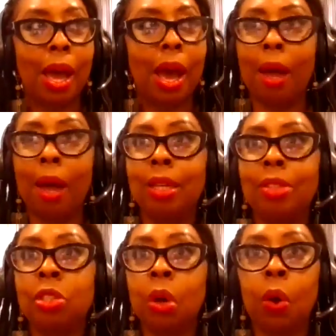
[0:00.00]

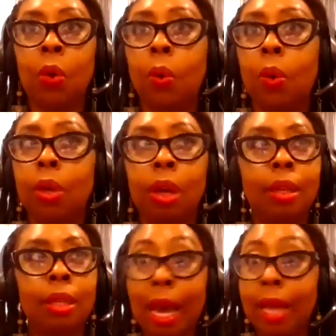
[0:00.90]
And so,
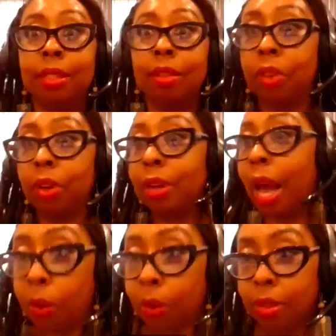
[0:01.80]
yes, if you're
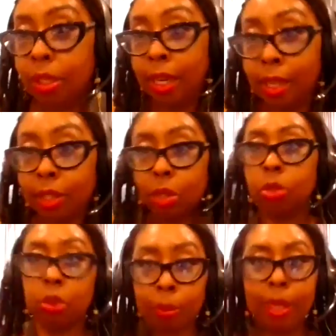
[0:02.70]
not on any
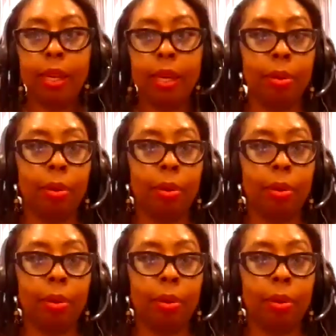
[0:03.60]
social media